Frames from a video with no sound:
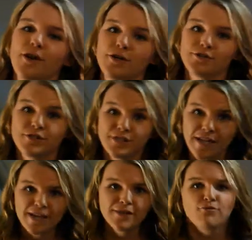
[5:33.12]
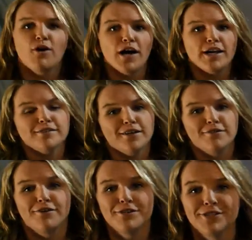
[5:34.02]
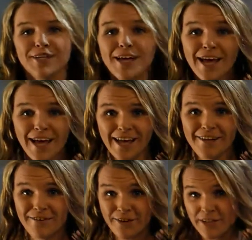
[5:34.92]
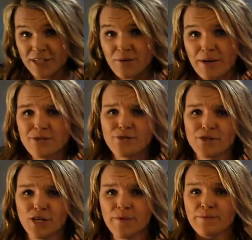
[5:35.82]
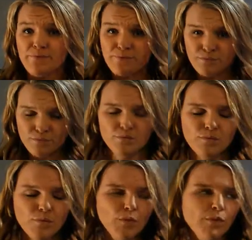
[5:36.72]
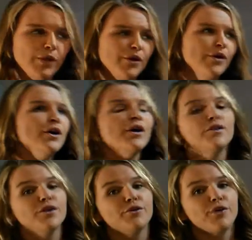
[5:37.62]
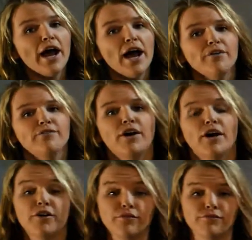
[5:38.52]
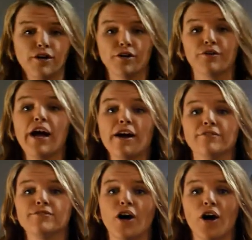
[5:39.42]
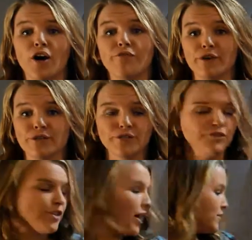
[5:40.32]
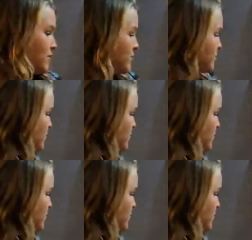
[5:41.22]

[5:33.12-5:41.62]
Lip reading: to understand why it's not a function, and a very easy way to determine whether the graph or graphs are functions or not.